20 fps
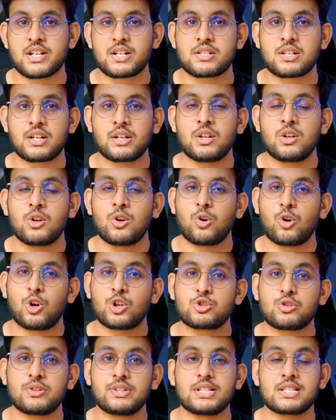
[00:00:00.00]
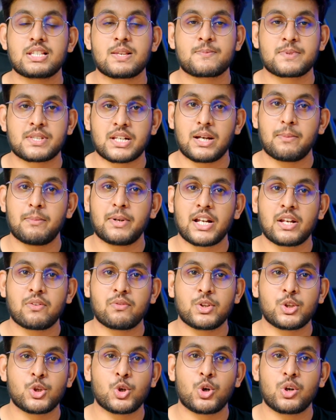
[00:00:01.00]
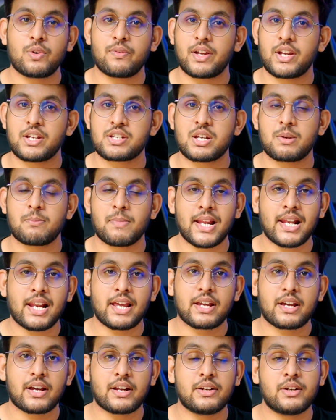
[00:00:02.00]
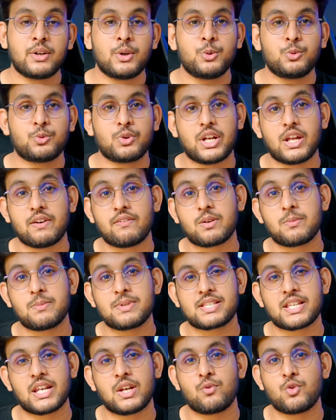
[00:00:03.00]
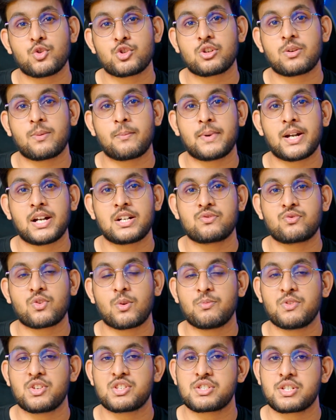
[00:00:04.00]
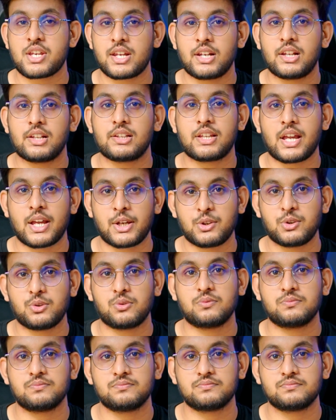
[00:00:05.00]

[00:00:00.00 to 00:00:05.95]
section. Also hit the subscribe button with the notification bell icon to never miss any future updates from this channel. Thank you.